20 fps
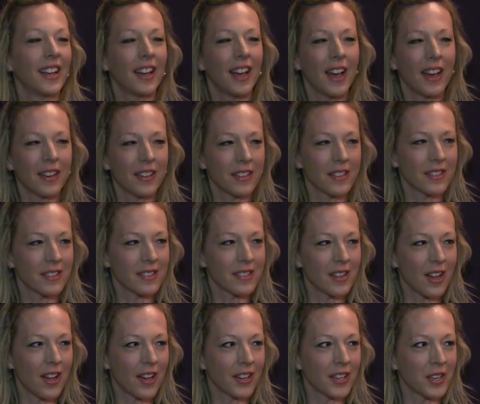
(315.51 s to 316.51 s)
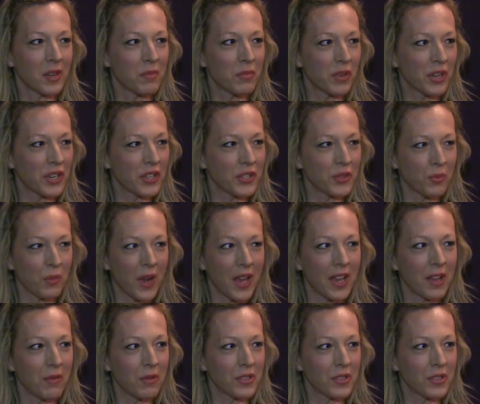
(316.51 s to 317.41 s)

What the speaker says: how to talk in a British way,